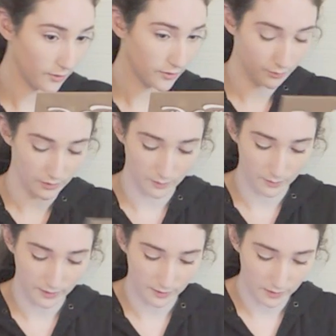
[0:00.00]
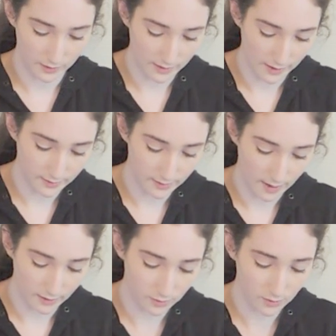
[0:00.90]
looks really, really, really nice and
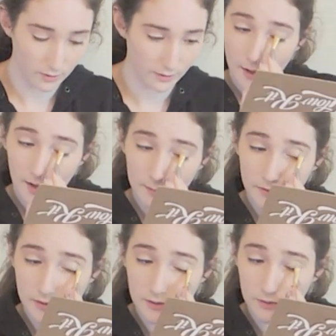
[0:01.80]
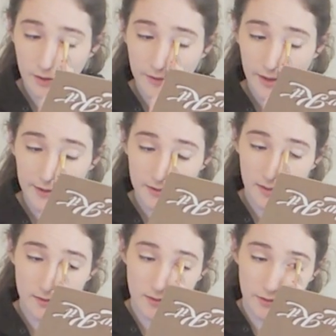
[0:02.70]
natural. I'm just gonna do it on the other
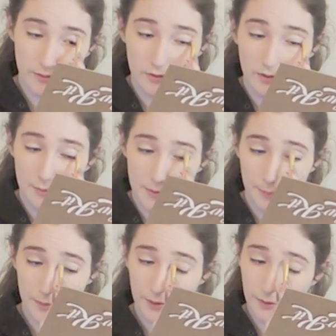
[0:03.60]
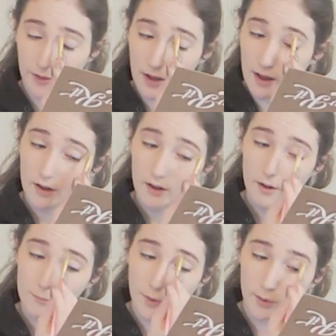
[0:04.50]
side too to let people know that
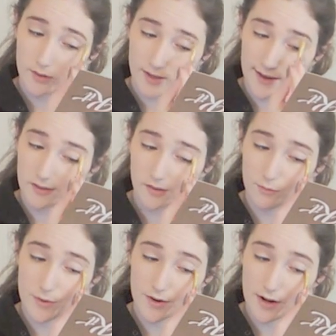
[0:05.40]
both sides of me are